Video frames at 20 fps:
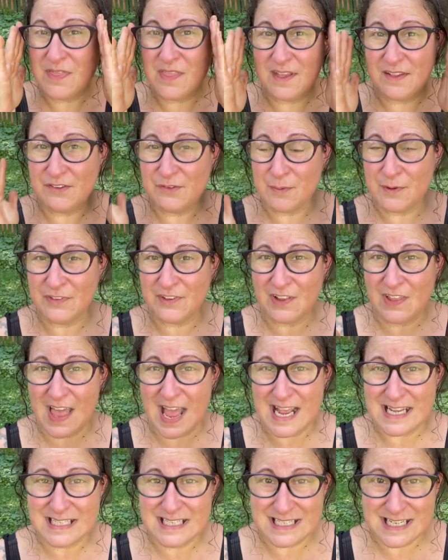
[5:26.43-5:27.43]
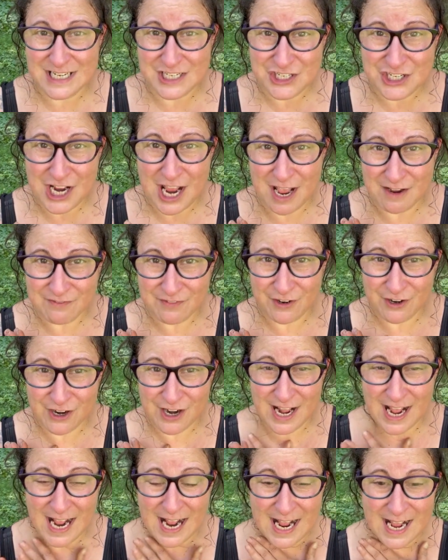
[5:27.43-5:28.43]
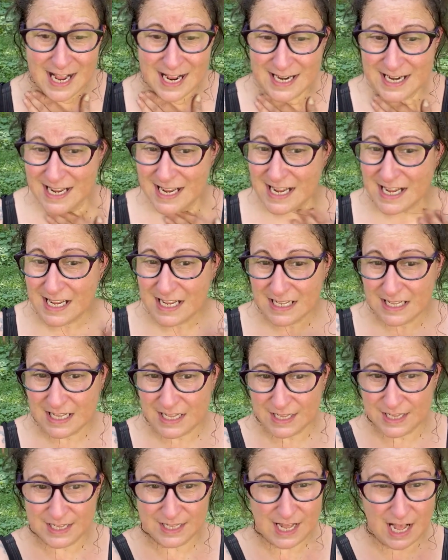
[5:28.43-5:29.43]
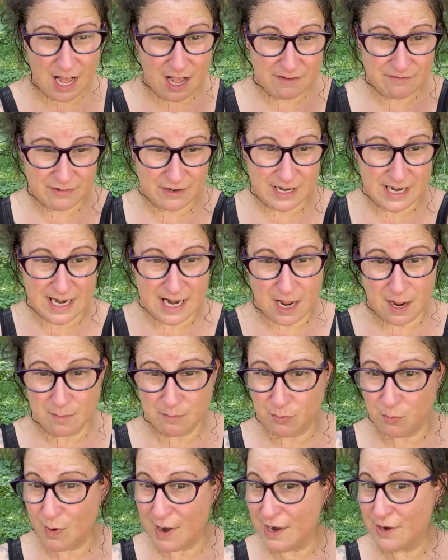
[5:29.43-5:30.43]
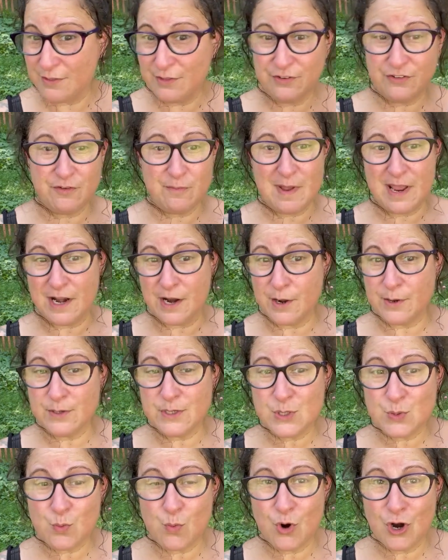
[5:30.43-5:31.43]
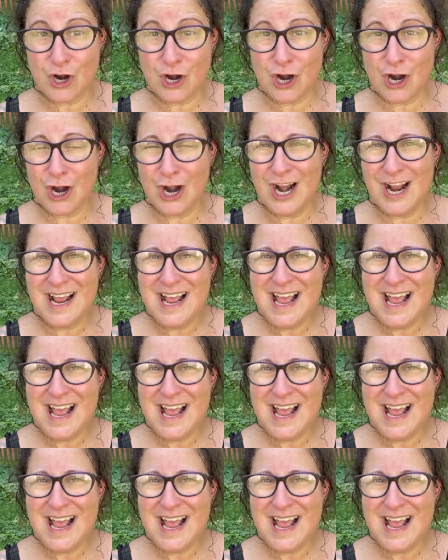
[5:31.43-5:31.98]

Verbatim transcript: This was a last ditch effort at covering up where the tomatoes were.